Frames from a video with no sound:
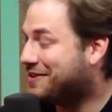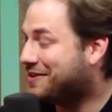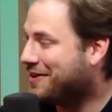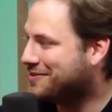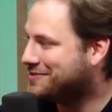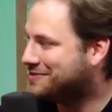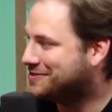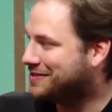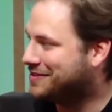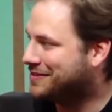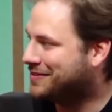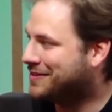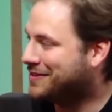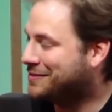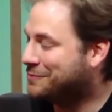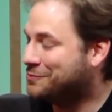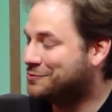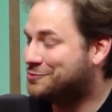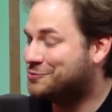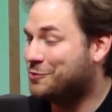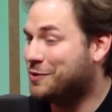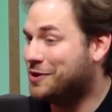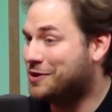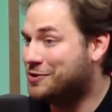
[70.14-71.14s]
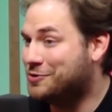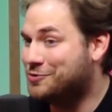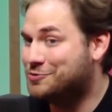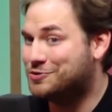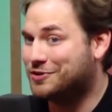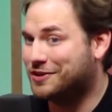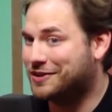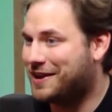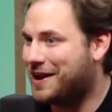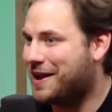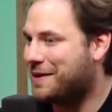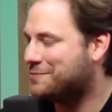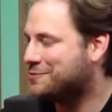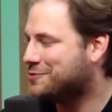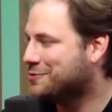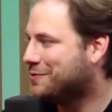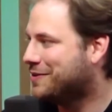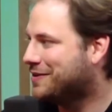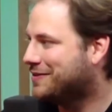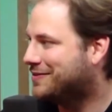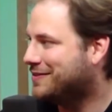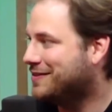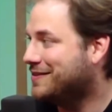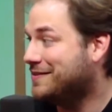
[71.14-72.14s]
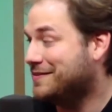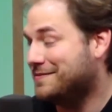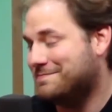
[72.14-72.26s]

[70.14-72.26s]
cards, the things we usually capture with,